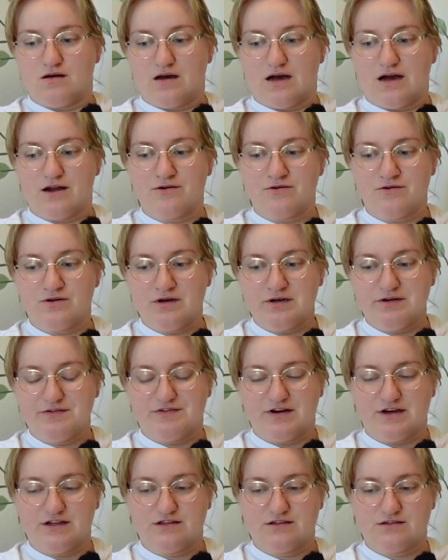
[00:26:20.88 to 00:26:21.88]
I don't know if
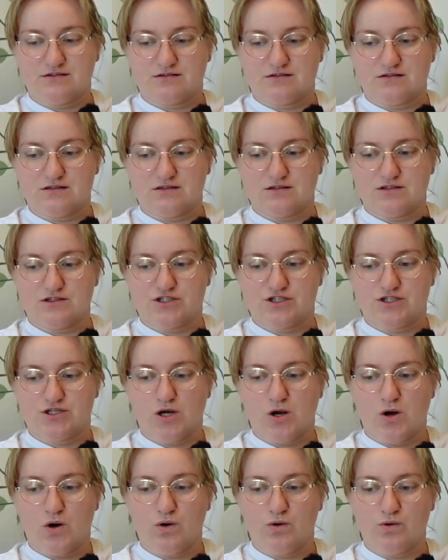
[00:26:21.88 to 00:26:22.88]
I
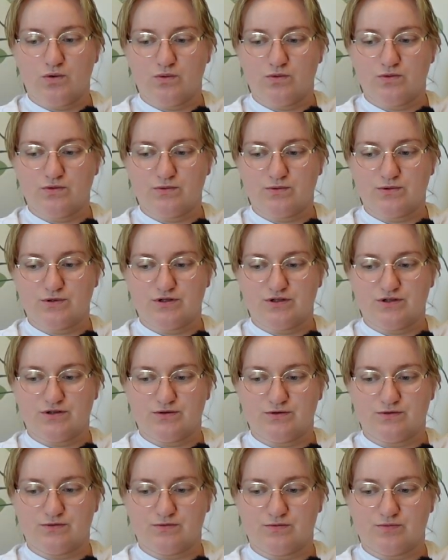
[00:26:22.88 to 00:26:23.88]
showed
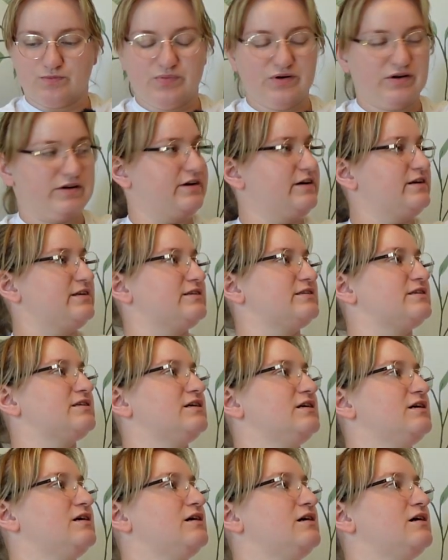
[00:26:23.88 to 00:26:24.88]
you, but
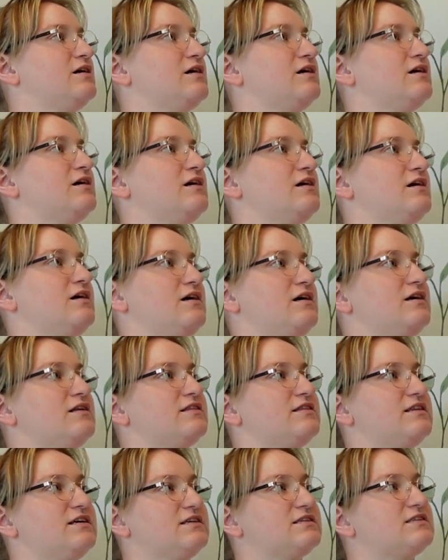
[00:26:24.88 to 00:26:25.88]

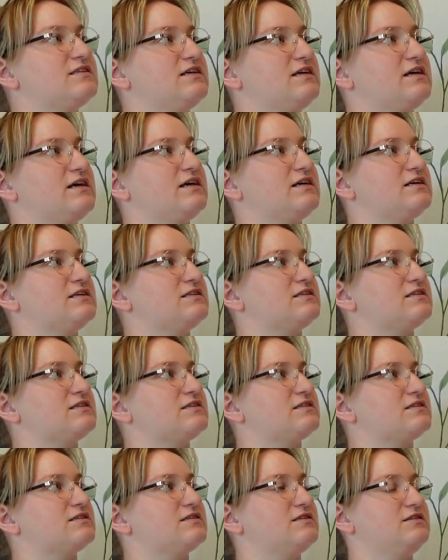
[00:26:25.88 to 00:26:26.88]
this
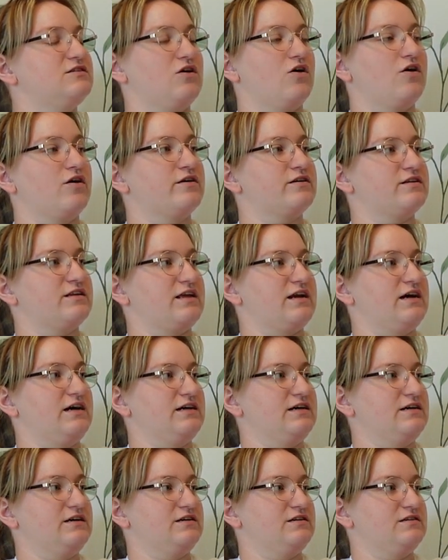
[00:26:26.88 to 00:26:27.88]
is yarn that
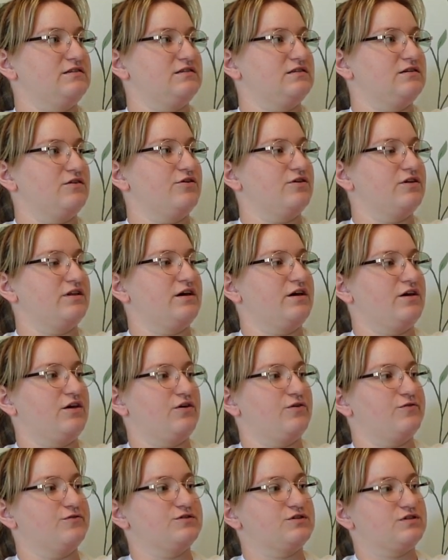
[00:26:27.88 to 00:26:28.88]
I earlier
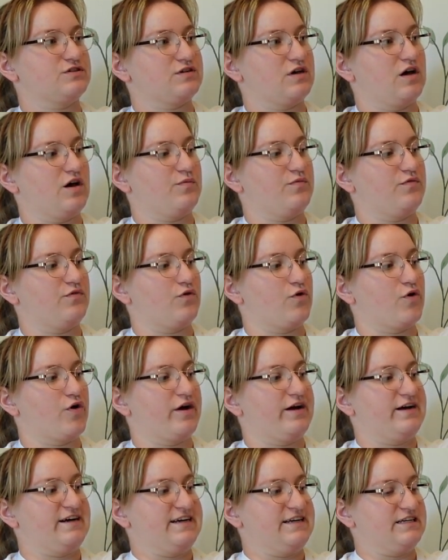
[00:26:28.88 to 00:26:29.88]
used up for
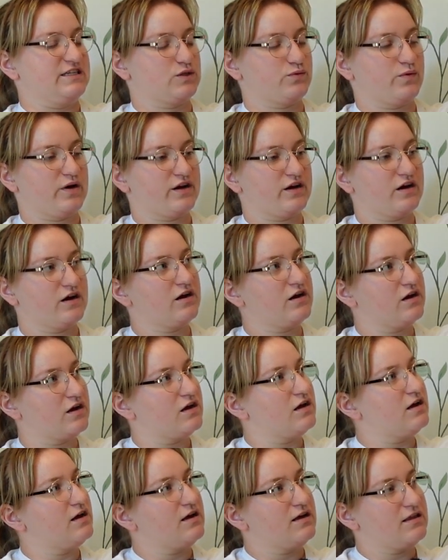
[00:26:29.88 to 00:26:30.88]
a sweater
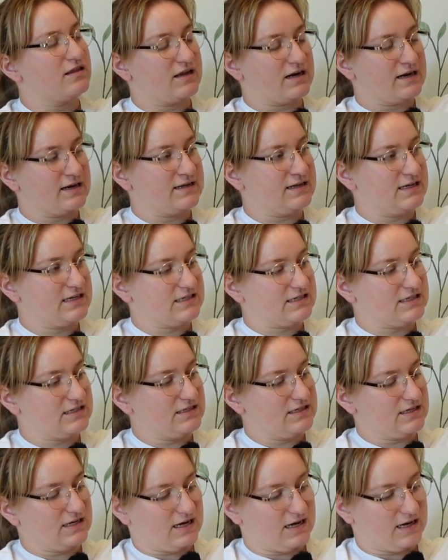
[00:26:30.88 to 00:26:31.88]
that I knitted
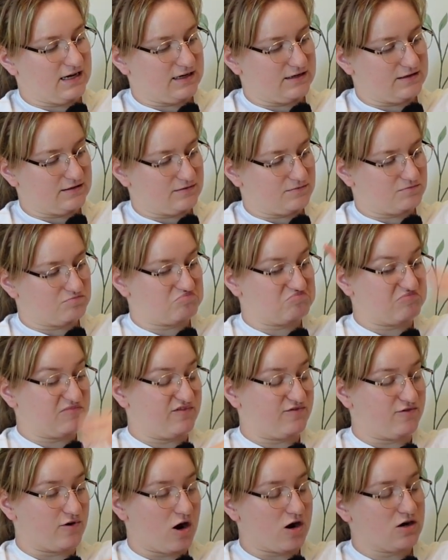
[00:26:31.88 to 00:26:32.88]
and
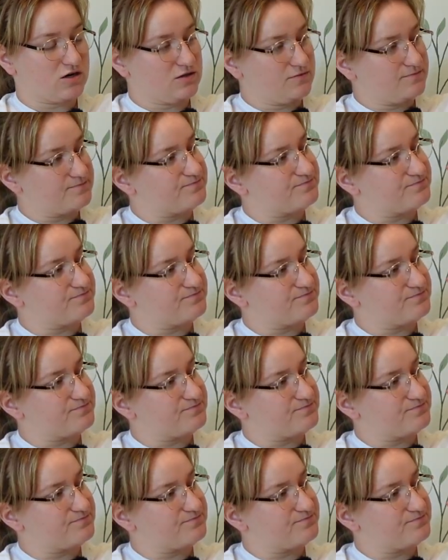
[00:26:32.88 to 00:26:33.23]
frogged